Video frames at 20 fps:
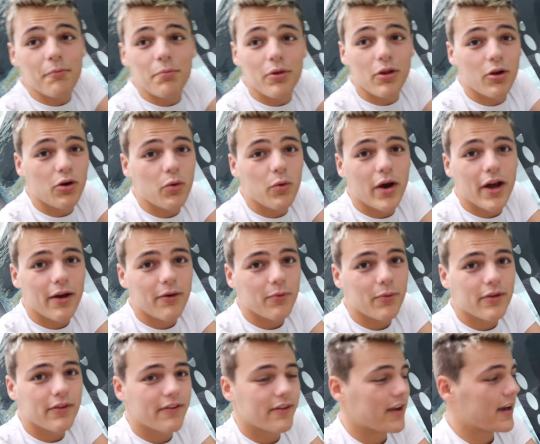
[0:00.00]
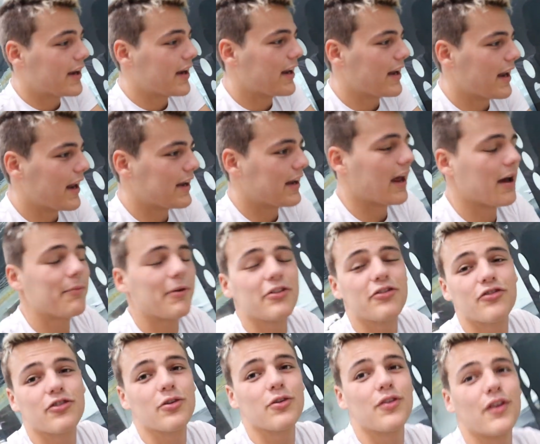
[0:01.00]
blown away, once again. And, and how
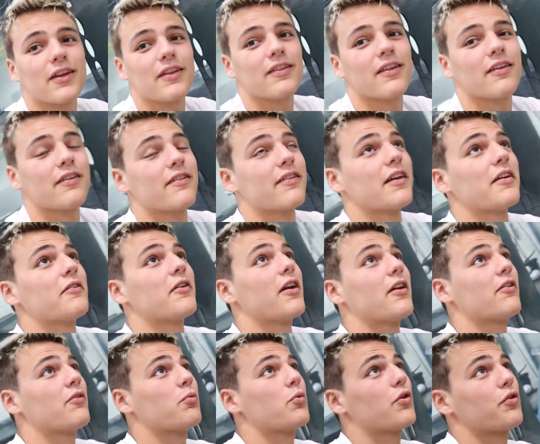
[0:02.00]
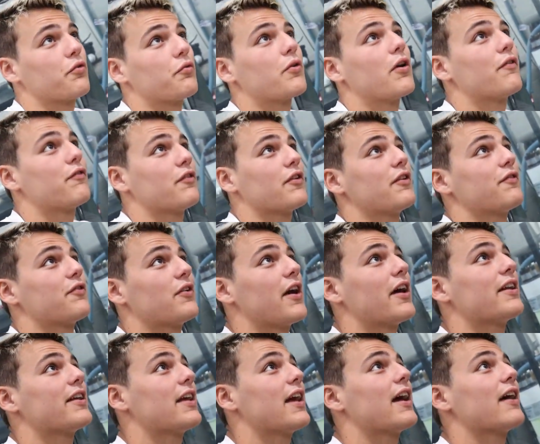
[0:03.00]
much do you think this stingray is worth, roughly, if you
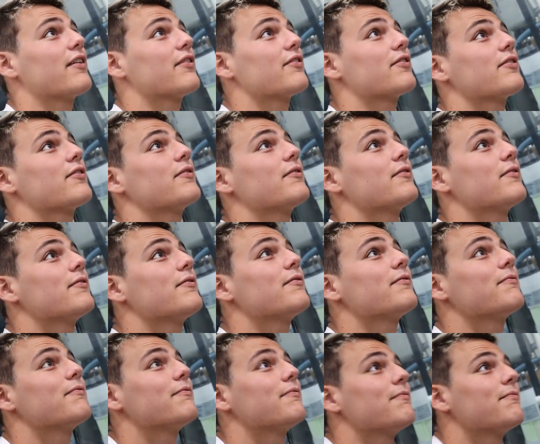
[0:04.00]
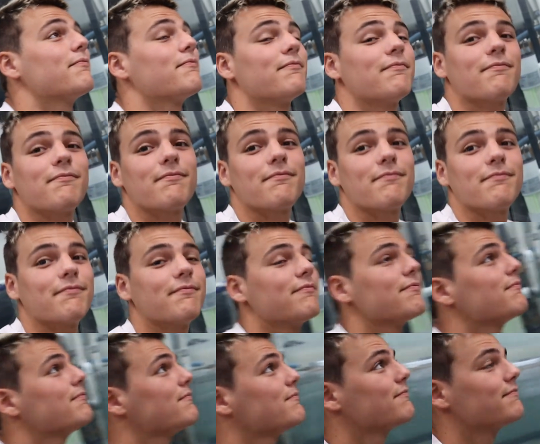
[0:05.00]
had to guess? Roughly at this moment?
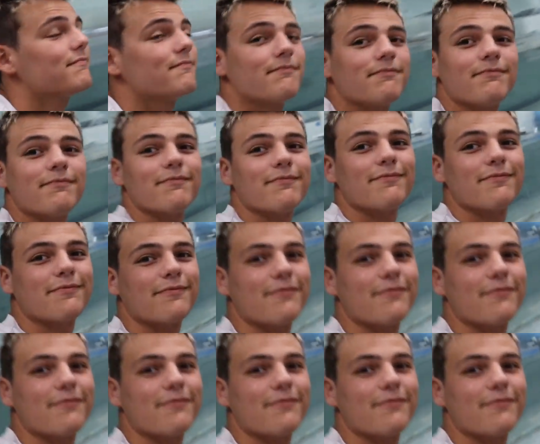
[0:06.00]
Oh my God.